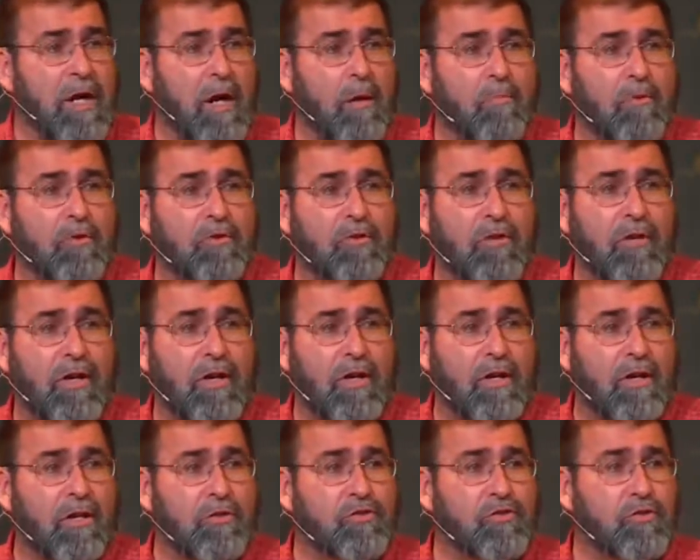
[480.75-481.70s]

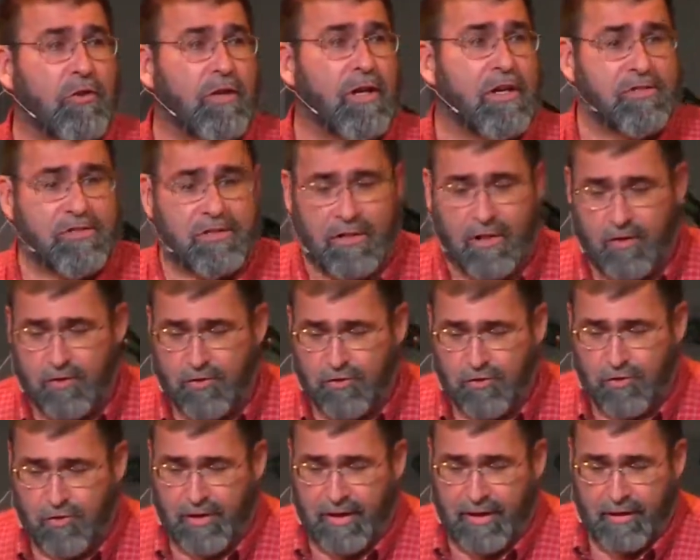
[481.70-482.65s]
opportunity to join us in our
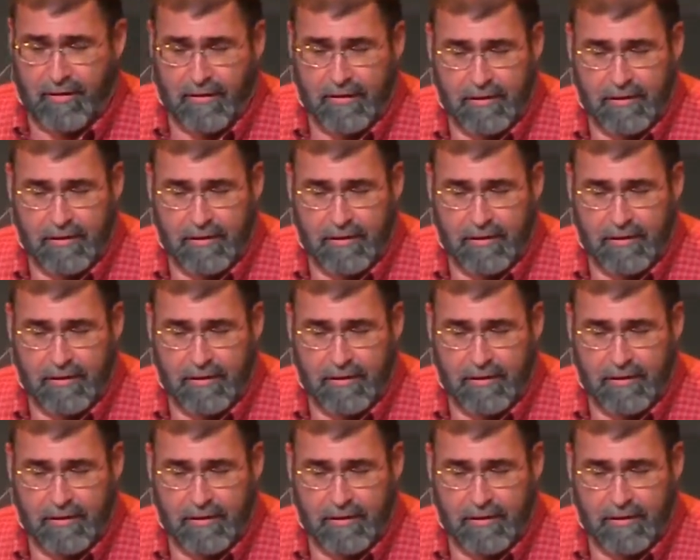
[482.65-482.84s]
journey.